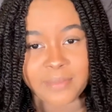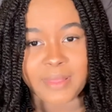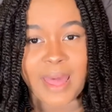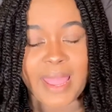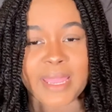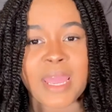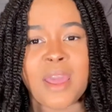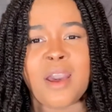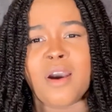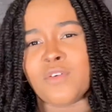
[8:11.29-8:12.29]
Like,
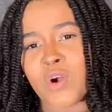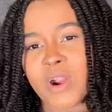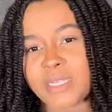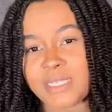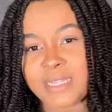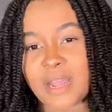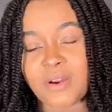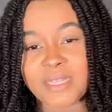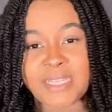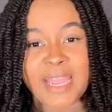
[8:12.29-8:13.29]
of course, it's not
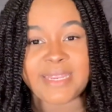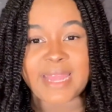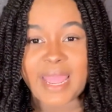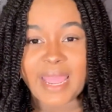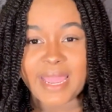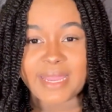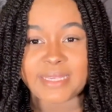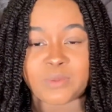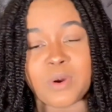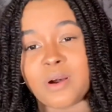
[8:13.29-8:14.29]
going to take
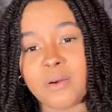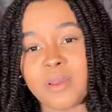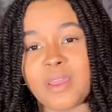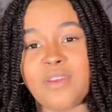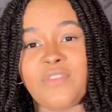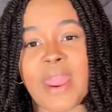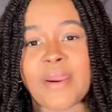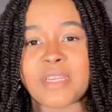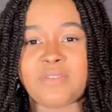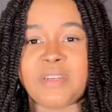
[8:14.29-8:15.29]
days. Well, it
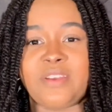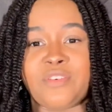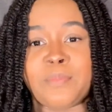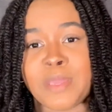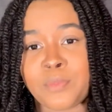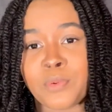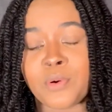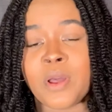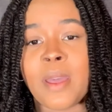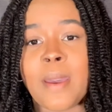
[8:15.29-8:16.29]
varies for different people.